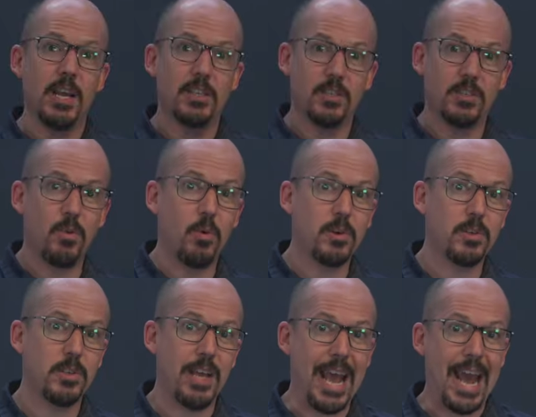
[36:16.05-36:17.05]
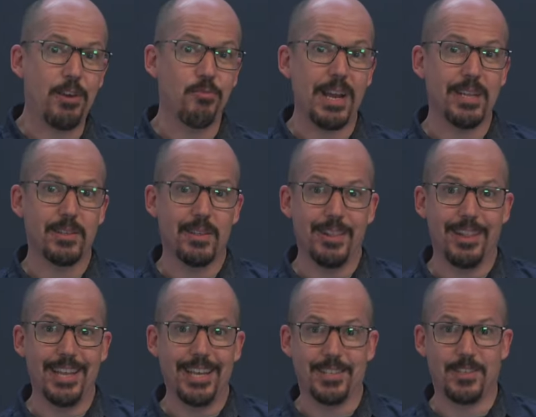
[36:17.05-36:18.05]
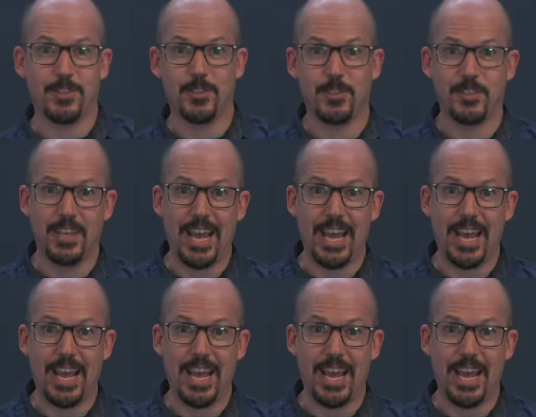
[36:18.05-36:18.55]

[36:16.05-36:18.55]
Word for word: source address lists,